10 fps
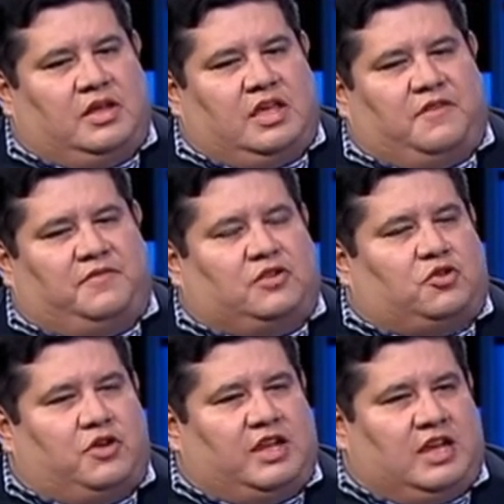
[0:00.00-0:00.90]
if the
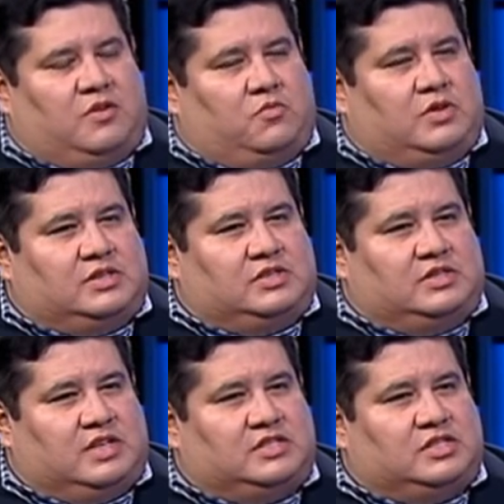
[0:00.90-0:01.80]
tourniquet was
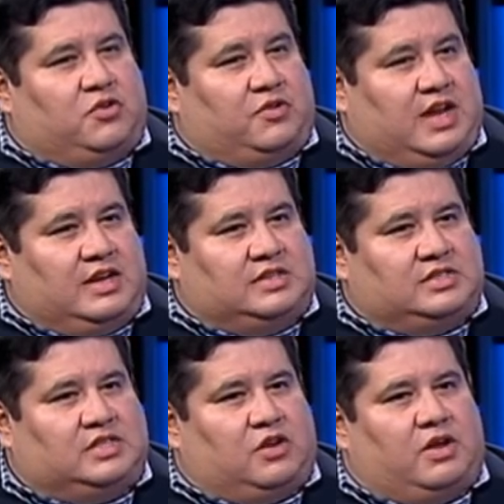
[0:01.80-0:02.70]
necessary or not
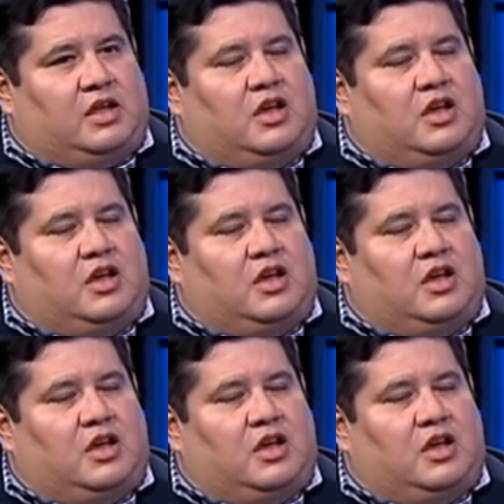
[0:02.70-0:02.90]
necessary,